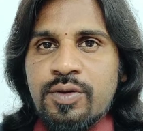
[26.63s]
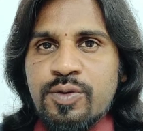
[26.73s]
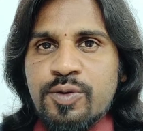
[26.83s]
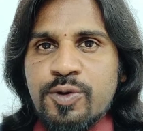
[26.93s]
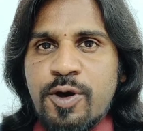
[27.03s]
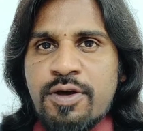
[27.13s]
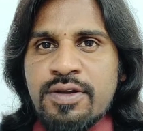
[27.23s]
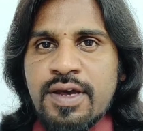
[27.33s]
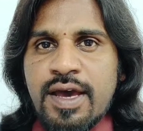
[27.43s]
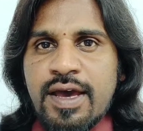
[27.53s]
You do
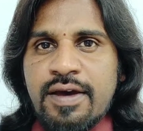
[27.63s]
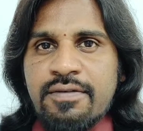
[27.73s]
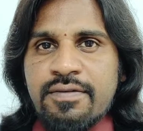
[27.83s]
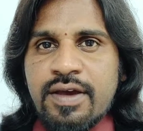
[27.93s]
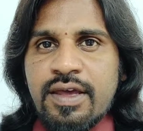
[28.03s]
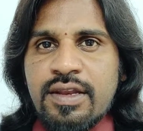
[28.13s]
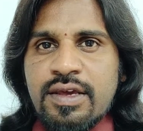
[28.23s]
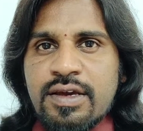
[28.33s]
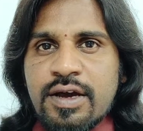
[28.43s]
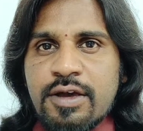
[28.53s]
not have
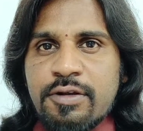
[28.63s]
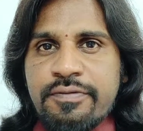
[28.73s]
any kind